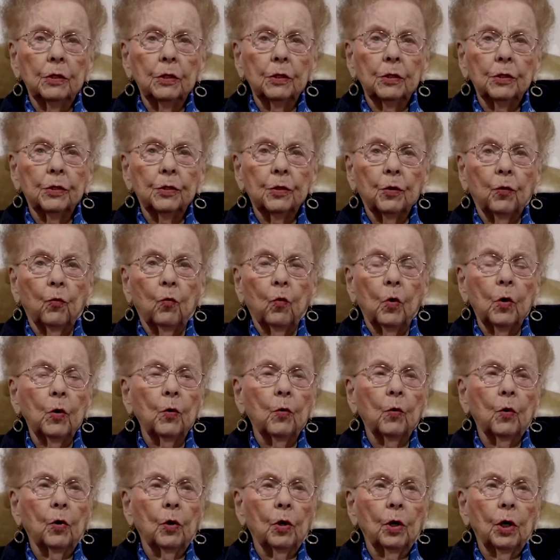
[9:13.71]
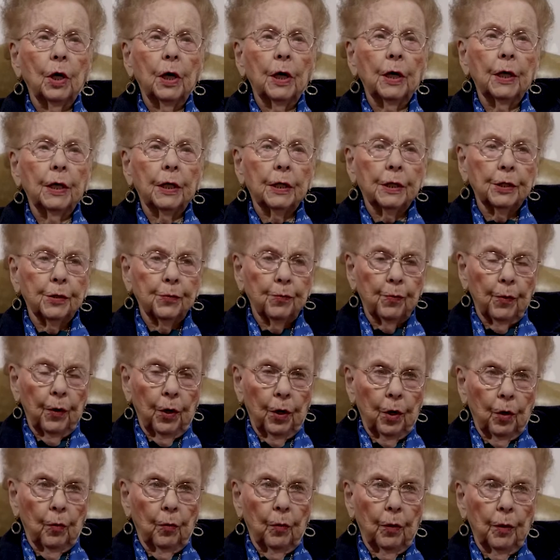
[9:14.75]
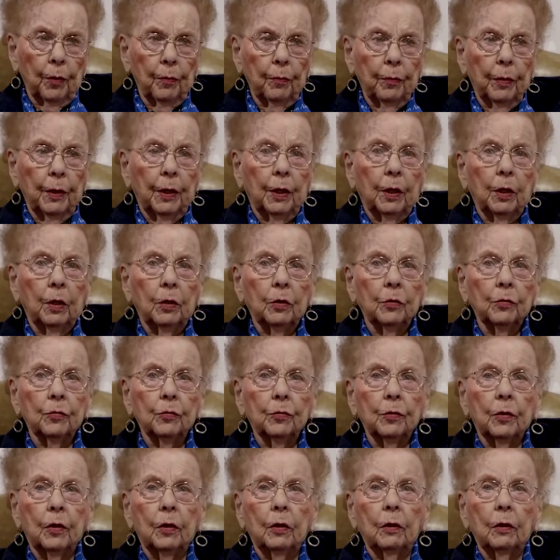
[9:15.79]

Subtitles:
so we were an experiment because